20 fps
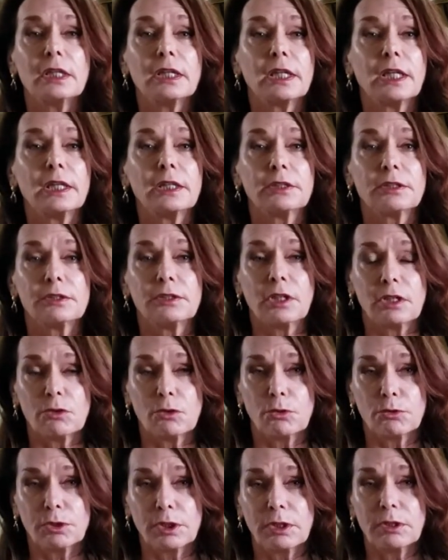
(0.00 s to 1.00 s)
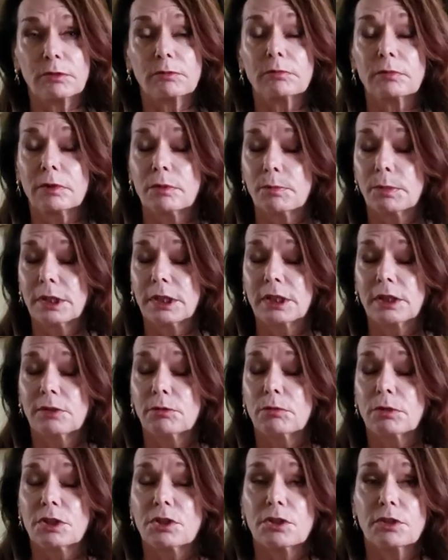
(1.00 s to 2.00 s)
and not holding a completely
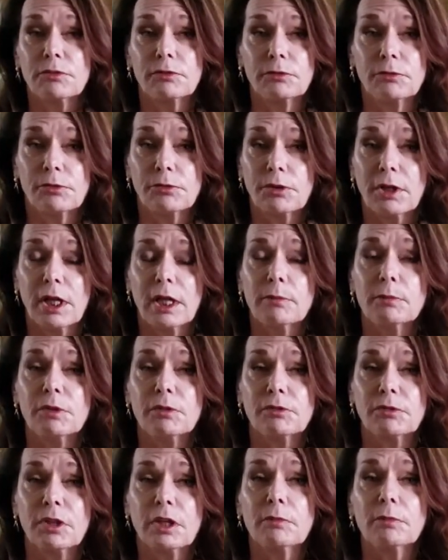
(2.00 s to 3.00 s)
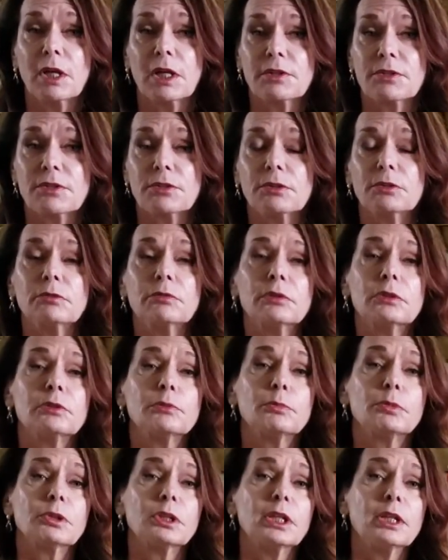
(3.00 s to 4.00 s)
rigid frame. The frame has to
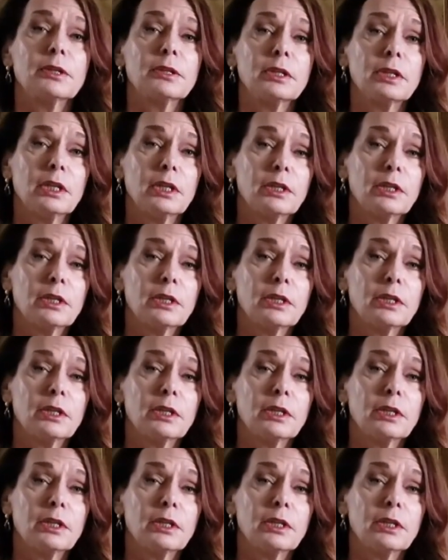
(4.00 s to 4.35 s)
breathe.